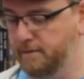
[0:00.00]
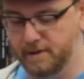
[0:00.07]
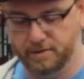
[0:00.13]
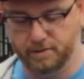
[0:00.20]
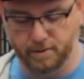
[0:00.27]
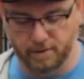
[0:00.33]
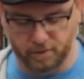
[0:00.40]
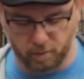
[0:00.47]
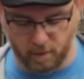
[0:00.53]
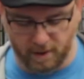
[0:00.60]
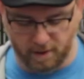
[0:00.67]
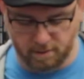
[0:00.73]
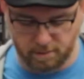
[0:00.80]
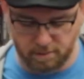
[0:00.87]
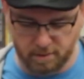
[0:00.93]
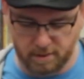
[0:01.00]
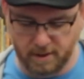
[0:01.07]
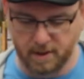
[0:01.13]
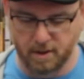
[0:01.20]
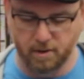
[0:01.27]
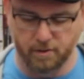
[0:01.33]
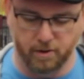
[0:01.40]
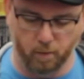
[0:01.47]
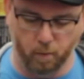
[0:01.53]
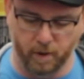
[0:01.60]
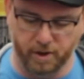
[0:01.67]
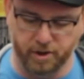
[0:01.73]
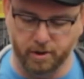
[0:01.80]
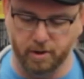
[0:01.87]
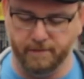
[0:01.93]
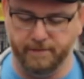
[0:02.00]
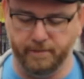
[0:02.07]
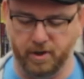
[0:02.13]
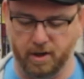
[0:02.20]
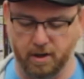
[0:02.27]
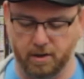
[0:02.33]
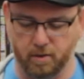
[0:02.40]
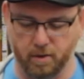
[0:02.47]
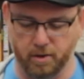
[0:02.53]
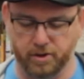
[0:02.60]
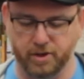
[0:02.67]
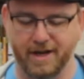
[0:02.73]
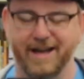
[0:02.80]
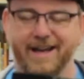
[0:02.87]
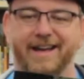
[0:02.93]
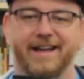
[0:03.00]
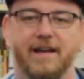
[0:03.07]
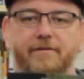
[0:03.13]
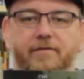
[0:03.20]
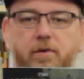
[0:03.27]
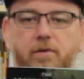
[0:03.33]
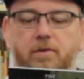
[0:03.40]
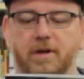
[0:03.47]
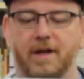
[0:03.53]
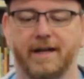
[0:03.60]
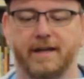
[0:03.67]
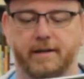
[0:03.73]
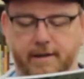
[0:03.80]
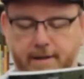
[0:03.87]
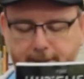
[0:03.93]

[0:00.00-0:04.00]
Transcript: that's good as well. The Witcher from Dark Horse. If you like...